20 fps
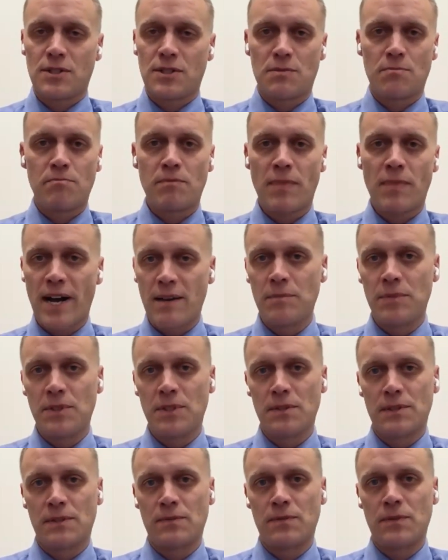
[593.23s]
Just mind
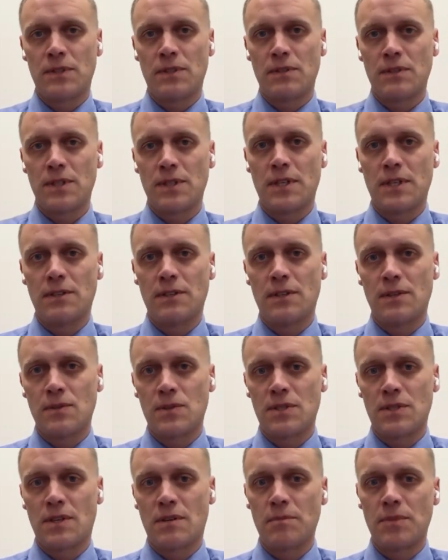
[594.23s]
blowing when you look at
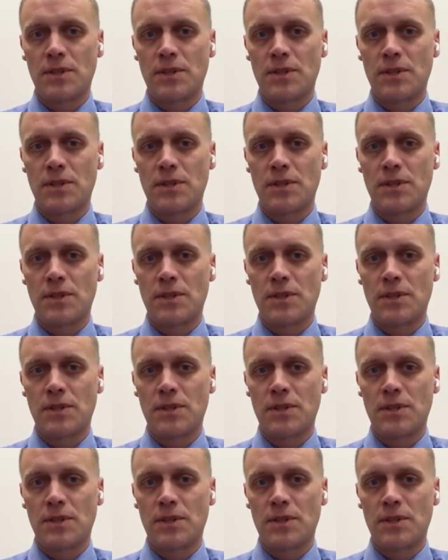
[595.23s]
those